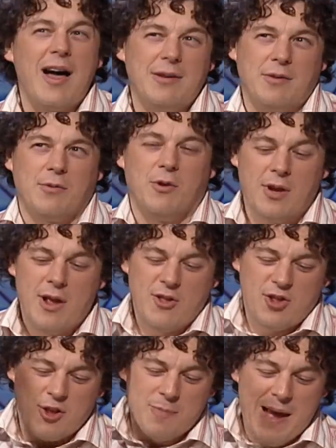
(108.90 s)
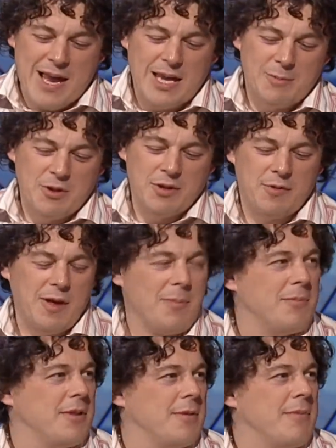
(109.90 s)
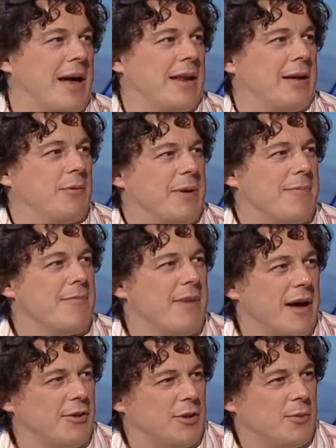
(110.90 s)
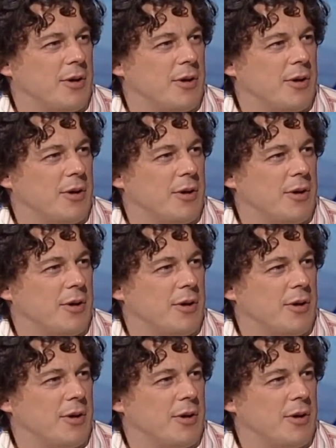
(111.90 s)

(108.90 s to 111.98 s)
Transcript: I'd have thought, smacking them on the thumb with a mallet would be much...